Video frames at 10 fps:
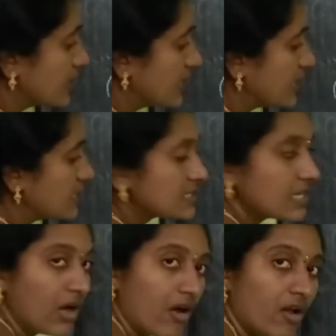is
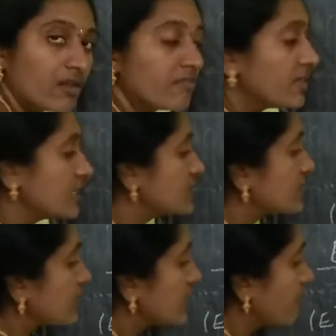always
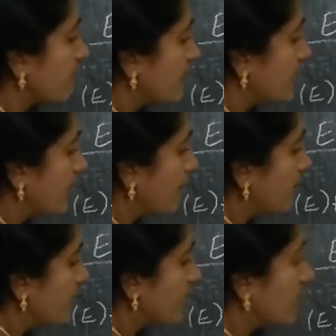even
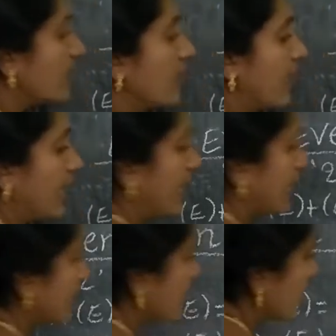number.
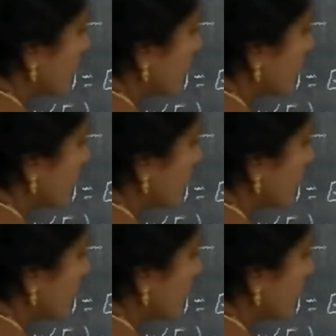And